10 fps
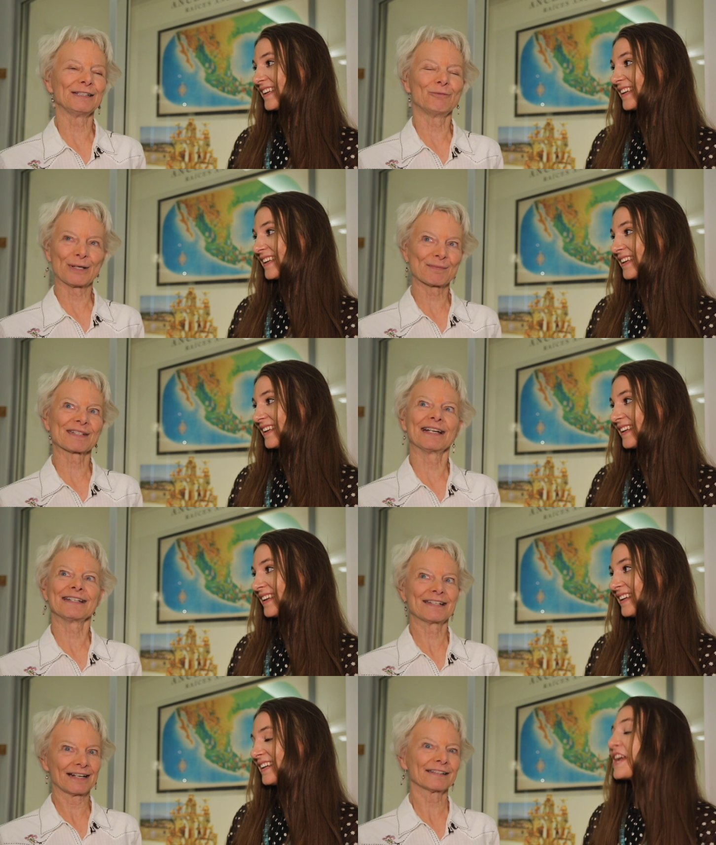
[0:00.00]
Speaker 1: the
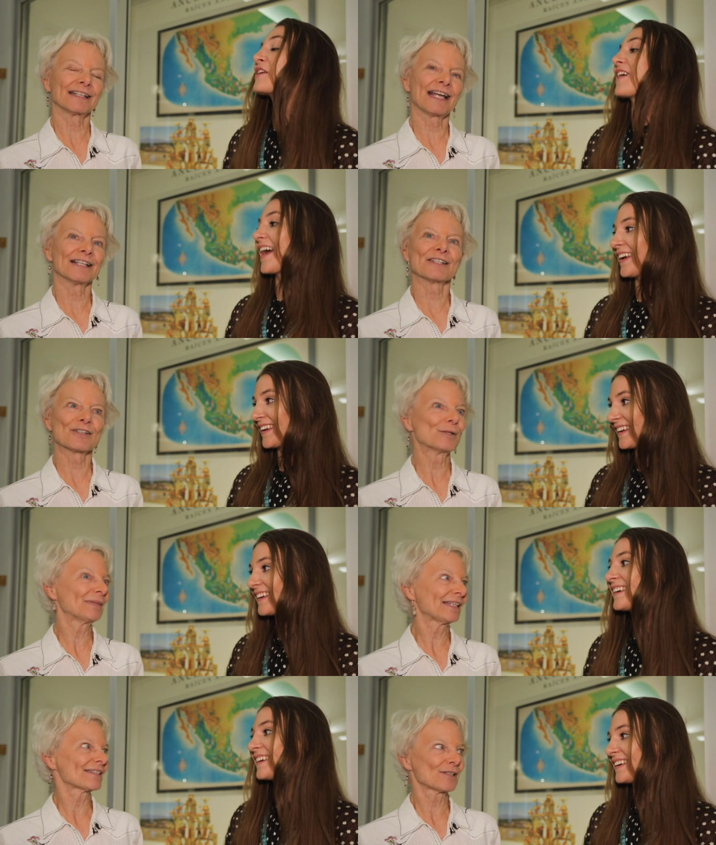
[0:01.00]
website, check the okay. calendar
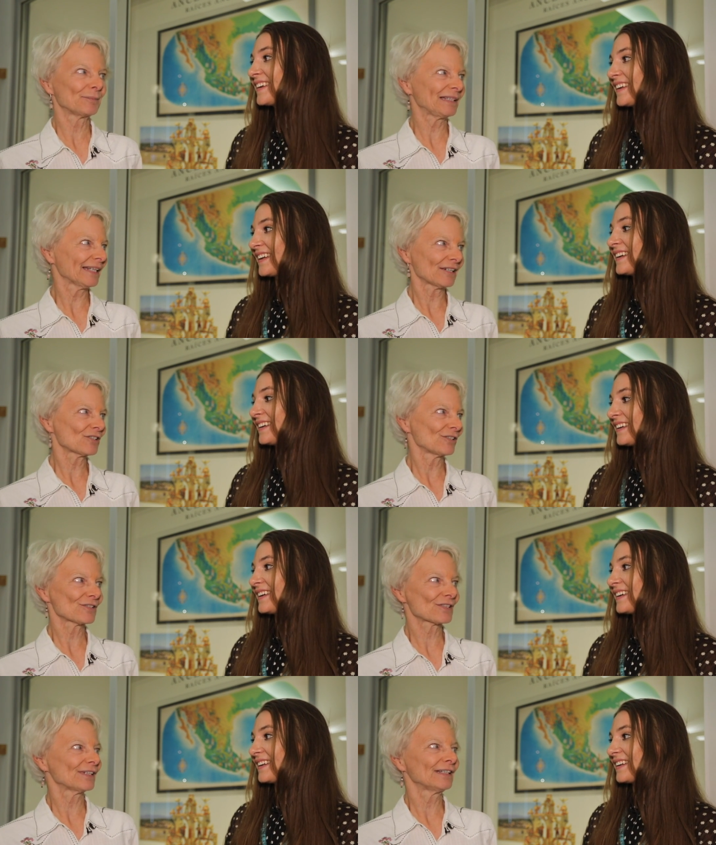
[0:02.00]
because there'll be
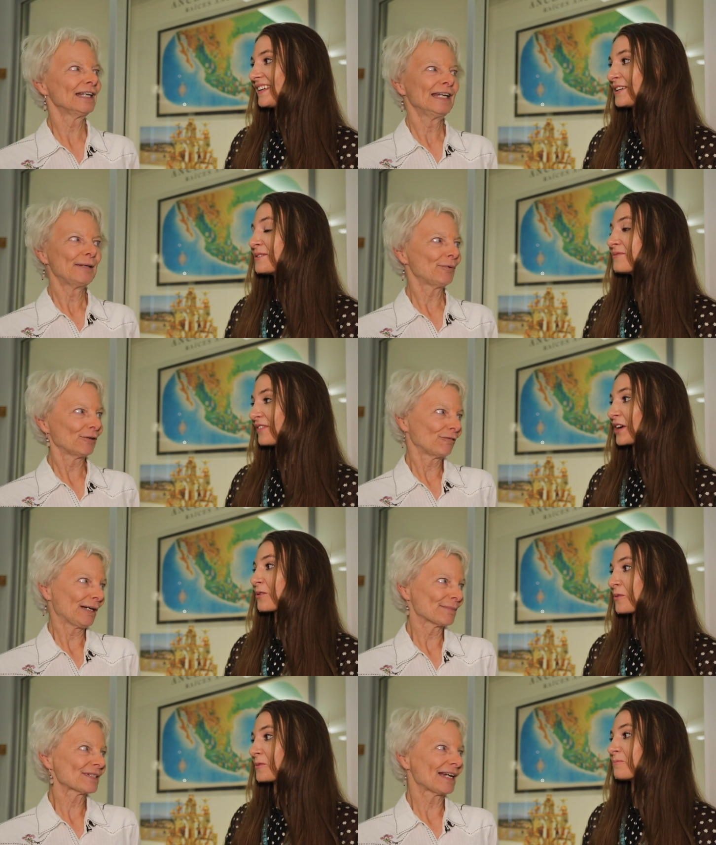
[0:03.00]
lectures and
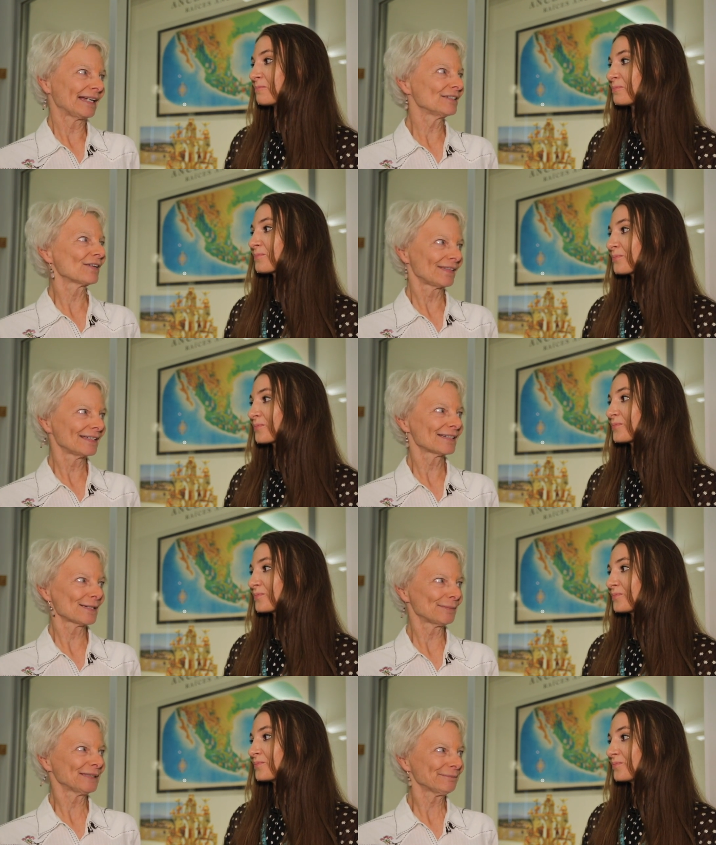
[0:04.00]
programs cool. tied to the
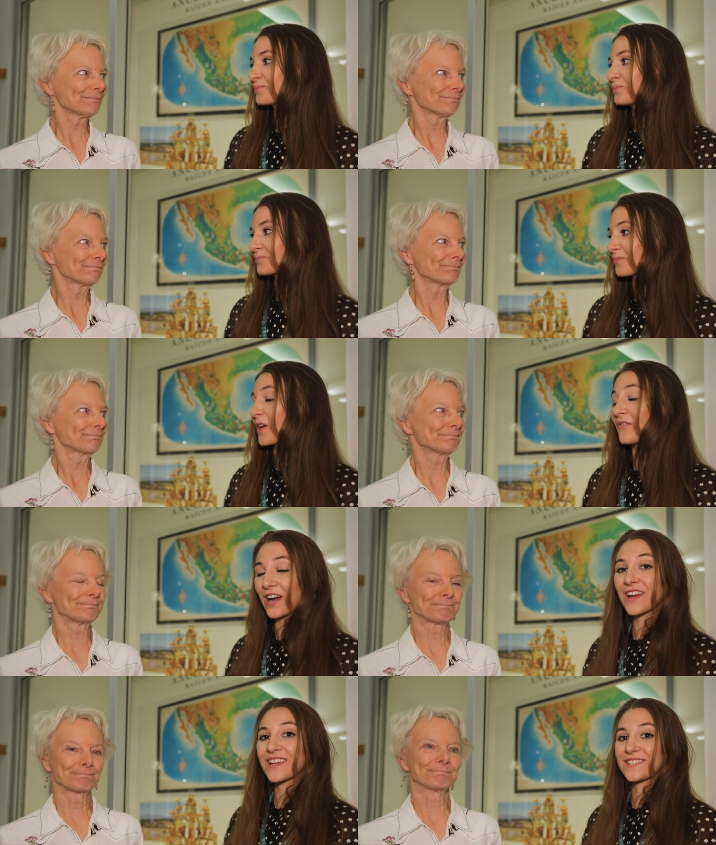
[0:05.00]
exhibit.
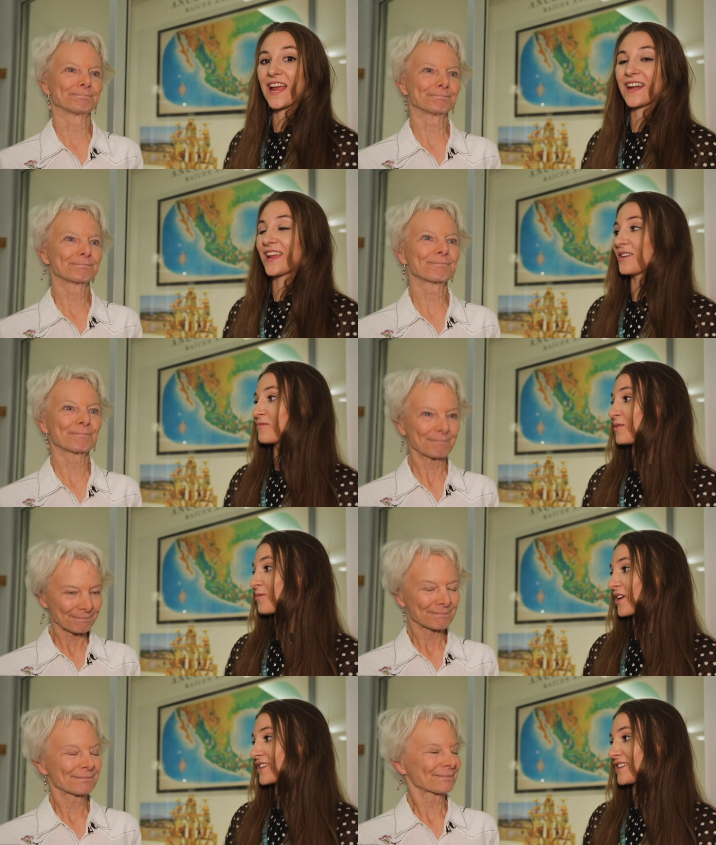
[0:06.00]
Very
Speaker 2: exciting. Well,
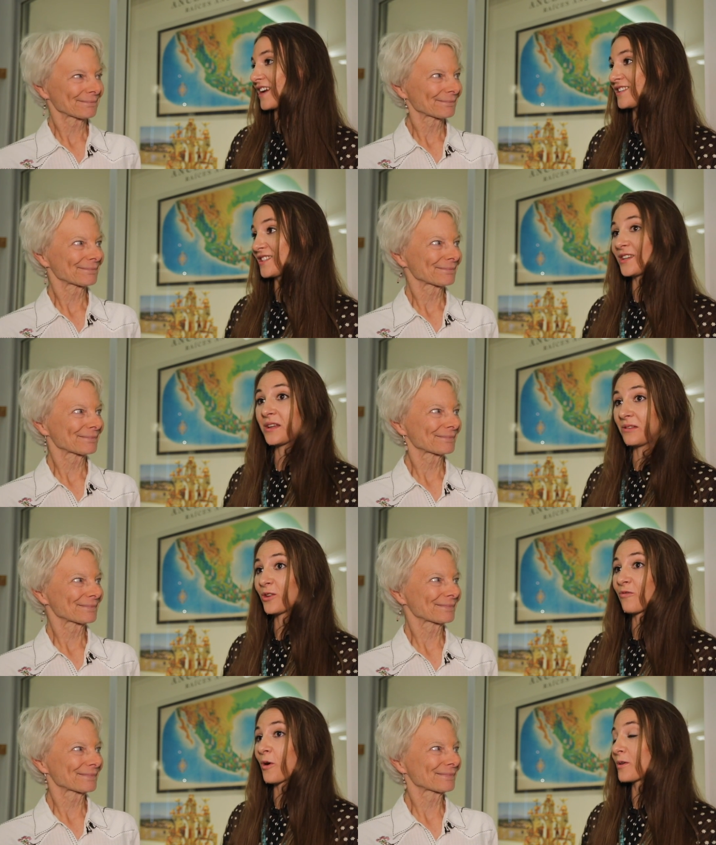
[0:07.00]
we're excited to
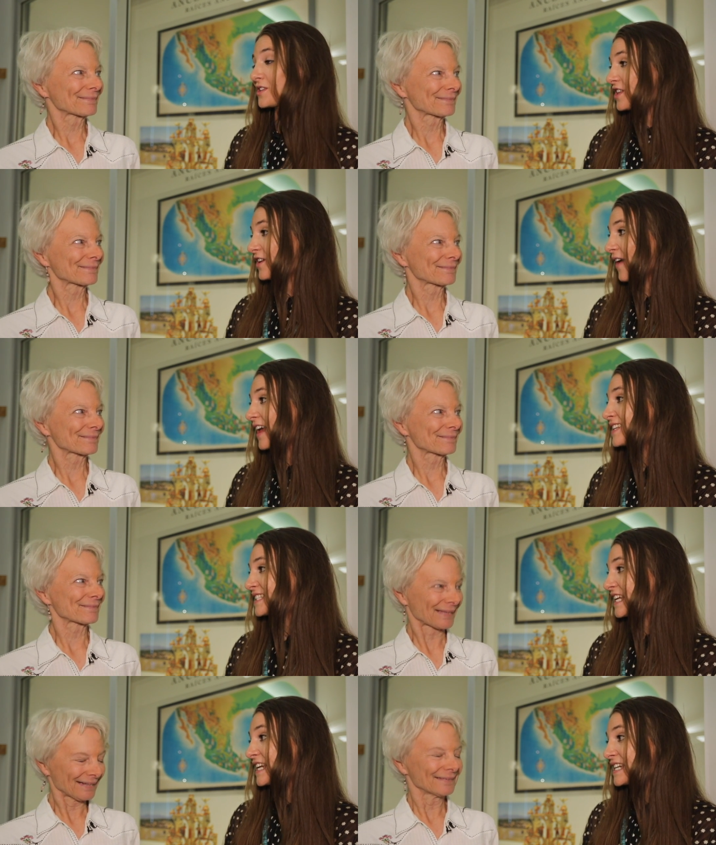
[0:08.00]
look forward to the
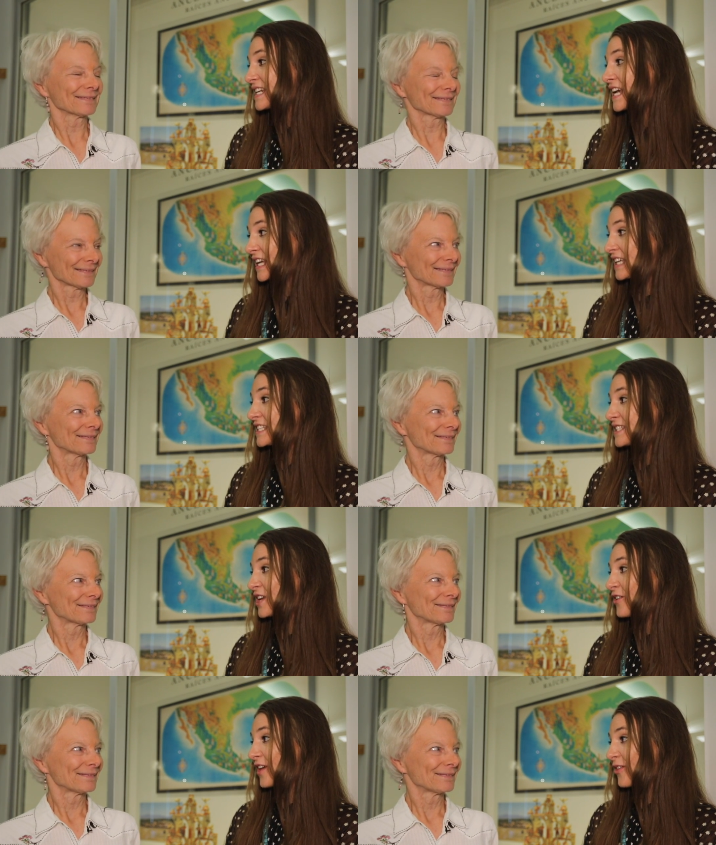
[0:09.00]
event and get to
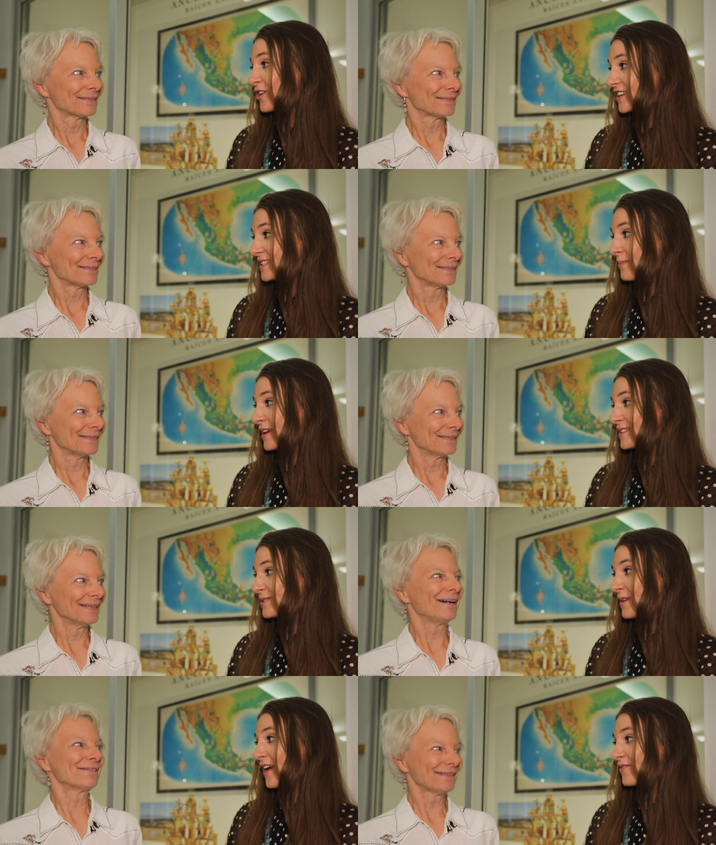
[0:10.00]
see all the other
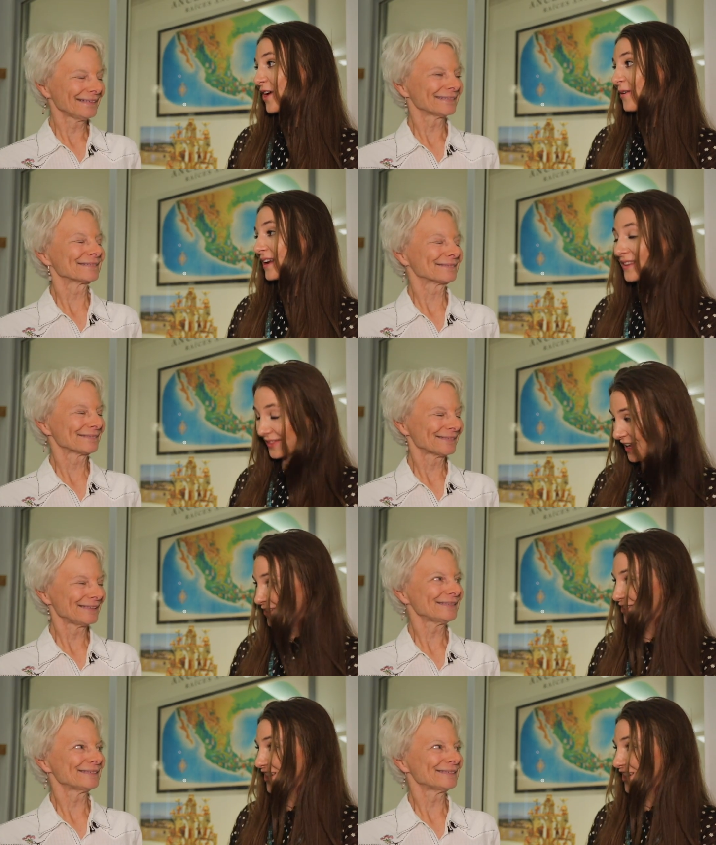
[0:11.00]
exhibits we all have right. going. Thank Good. you,